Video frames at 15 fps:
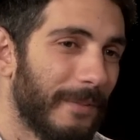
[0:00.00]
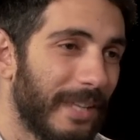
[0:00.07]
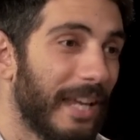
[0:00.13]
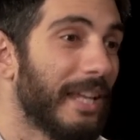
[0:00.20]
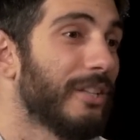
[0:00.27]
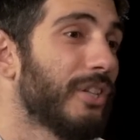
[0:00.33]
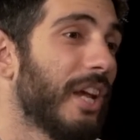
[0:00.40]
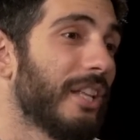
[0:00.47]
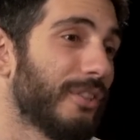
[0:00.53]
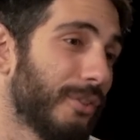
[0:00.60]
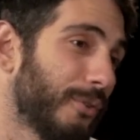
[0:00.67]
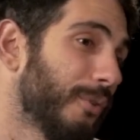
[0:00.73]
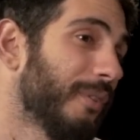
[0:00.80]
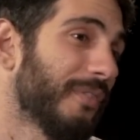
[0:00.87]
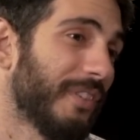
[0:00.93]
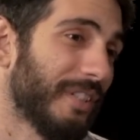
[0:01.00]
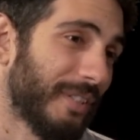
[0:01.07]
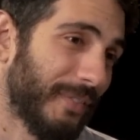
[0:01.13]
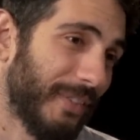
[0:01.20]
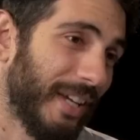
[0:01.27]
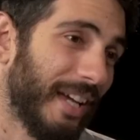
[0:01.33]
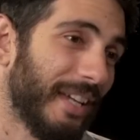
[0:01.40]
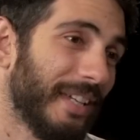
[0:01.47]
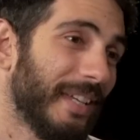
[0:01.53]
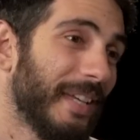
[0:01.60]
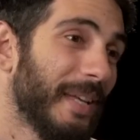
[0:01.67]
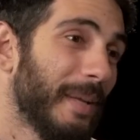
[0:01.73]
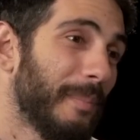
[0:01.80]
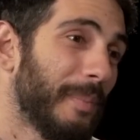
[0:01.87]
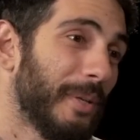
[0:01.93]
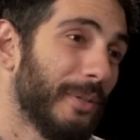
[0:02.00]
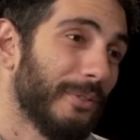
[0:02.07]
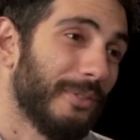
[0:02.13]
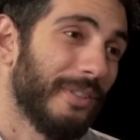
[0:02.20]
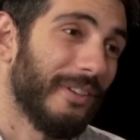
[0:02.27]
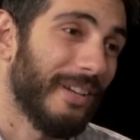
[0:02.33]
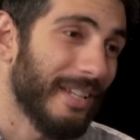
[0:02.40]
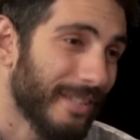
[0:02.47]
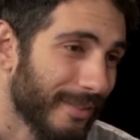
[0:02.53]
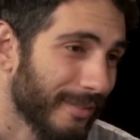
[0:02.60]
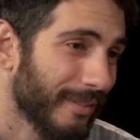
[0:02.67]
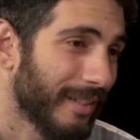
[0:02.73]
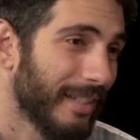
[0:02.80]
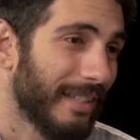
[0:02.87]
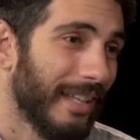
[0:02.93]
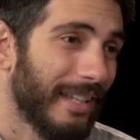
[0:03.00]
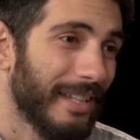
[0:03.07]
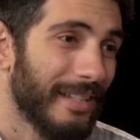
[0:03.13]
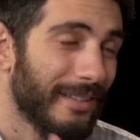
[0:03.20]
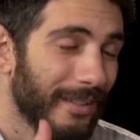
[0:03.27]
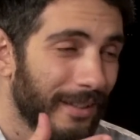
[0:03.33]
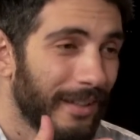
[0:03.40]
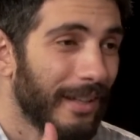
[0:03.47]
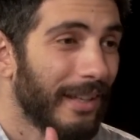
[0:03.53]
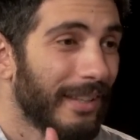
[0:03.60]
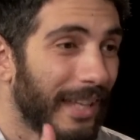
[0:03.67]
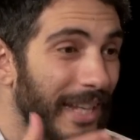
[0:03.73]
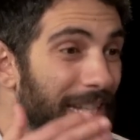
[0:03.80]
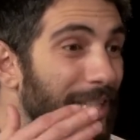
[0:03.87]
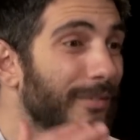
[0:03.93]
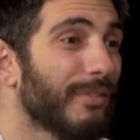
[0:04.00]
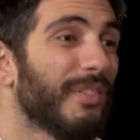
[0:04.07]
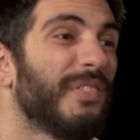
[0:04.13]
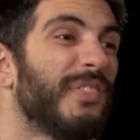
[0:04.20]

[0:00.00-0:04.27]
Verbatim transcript: take a chance on an offensive guy because their history they need to I agree. they need I, to I